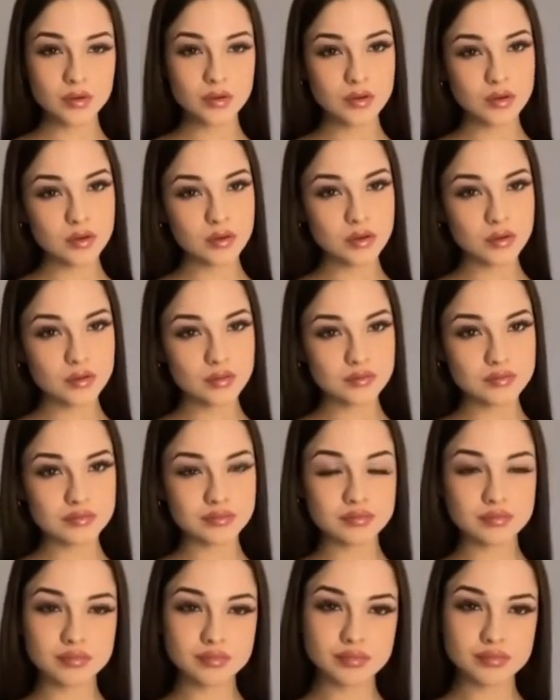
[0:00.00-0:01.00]
The little girl who
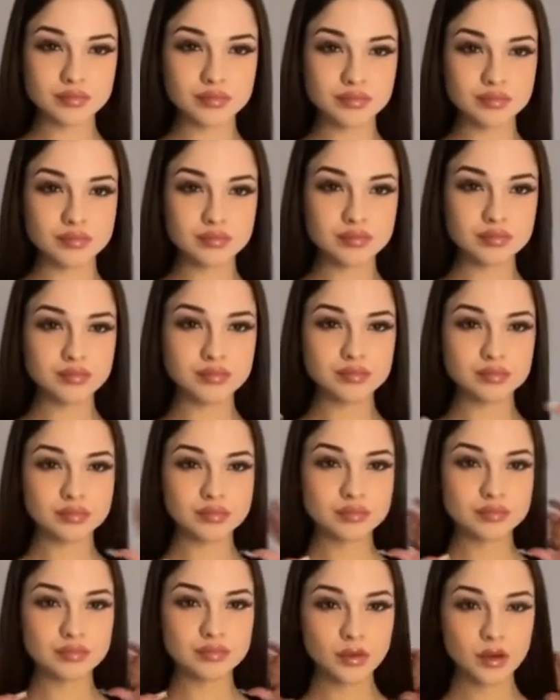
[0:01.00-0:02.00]
was fifteen years old who
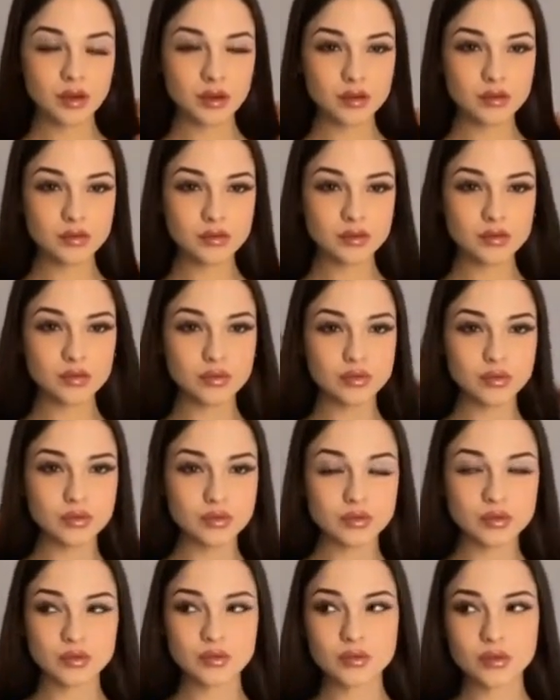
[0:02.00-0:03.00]
sued Pornhub because
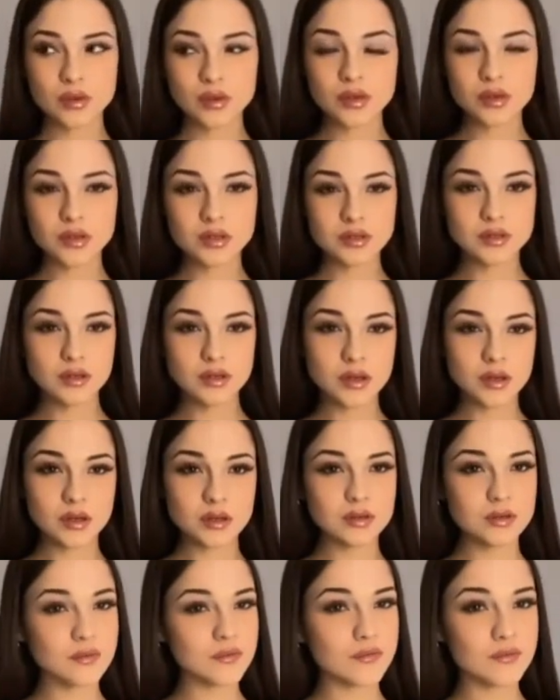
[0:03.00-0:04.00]
they were making videos
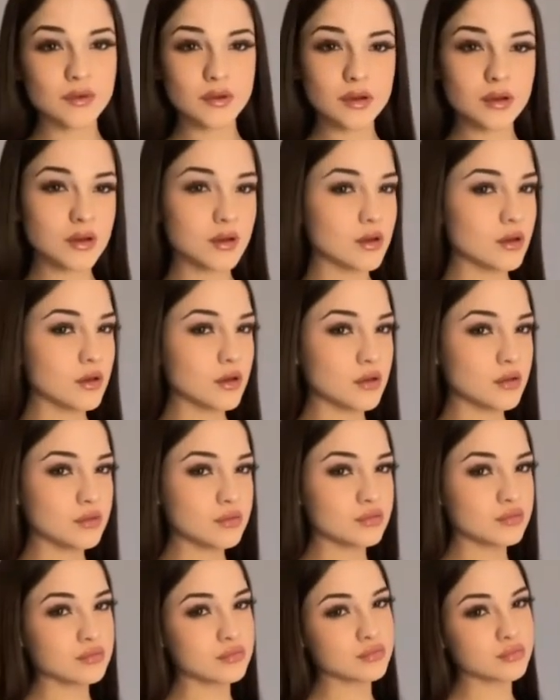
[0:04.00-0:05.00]
of her being
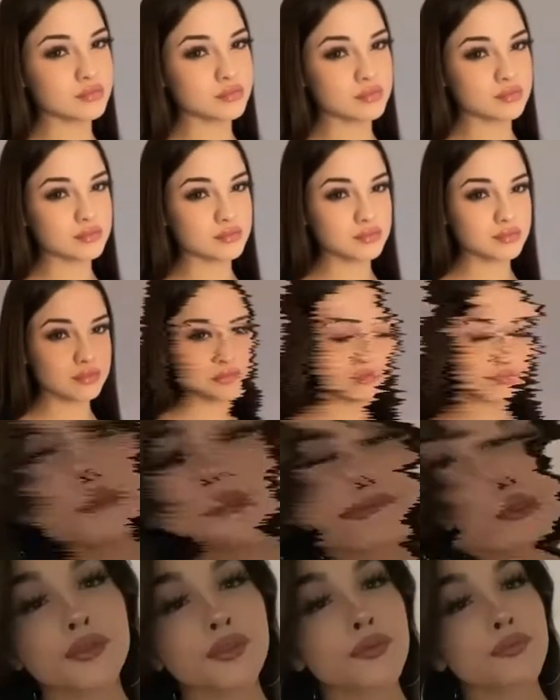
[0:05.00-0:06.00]
abused when she went missing
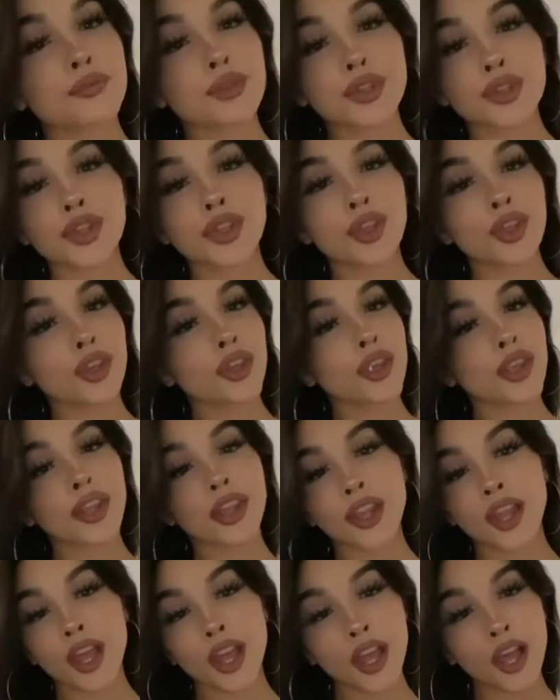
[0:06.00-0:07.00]
from her parents for
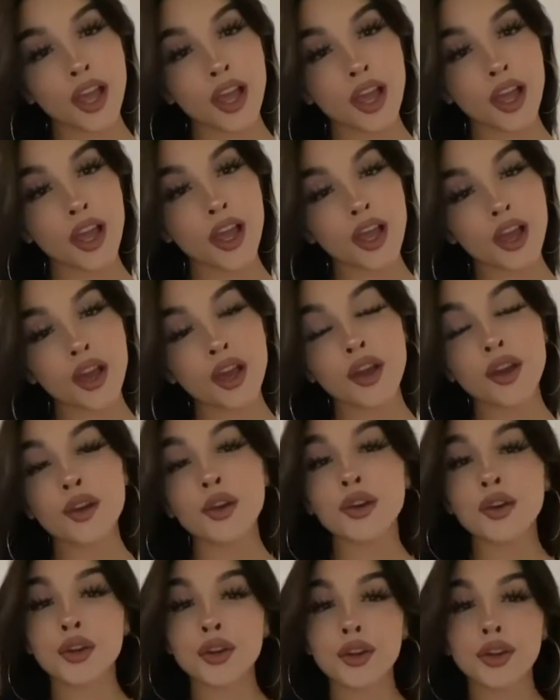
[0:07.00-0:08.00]
seven weeks. And
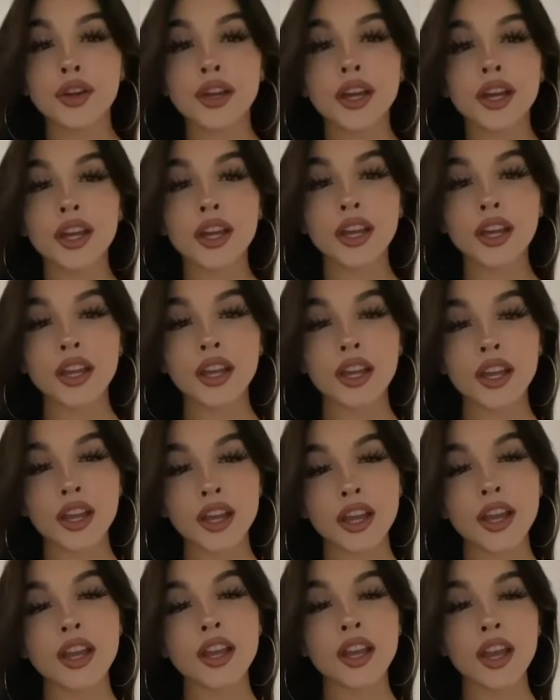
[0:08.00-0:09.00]
they made fifty-eight
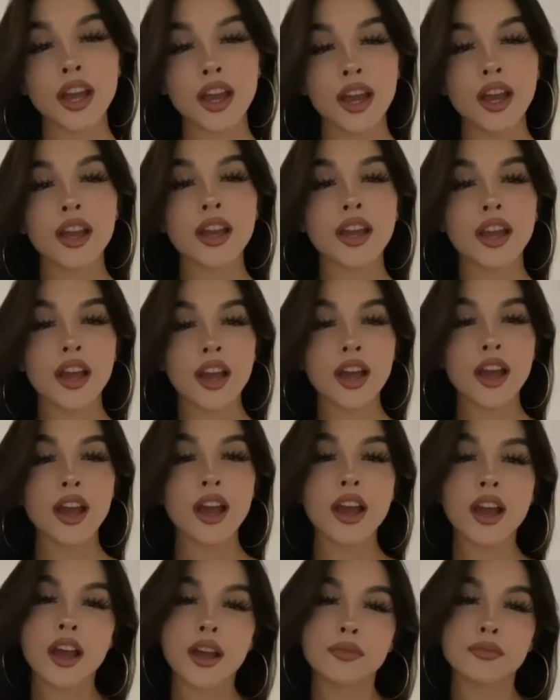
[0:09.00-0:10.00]
videos of her getting
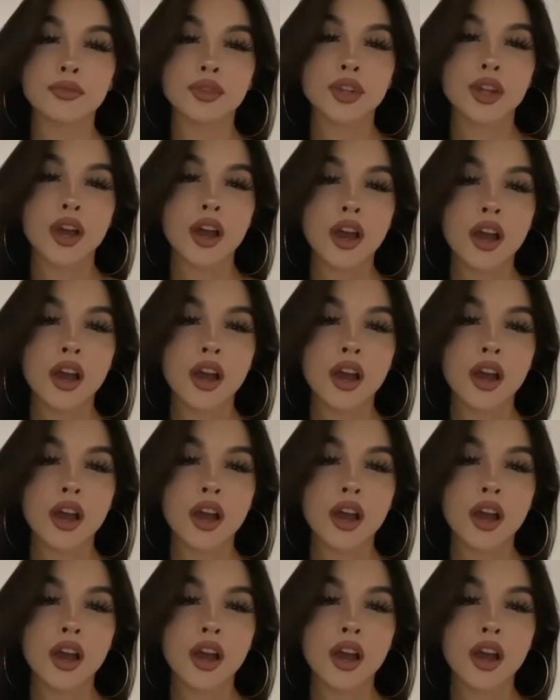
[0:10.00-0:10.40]
molested.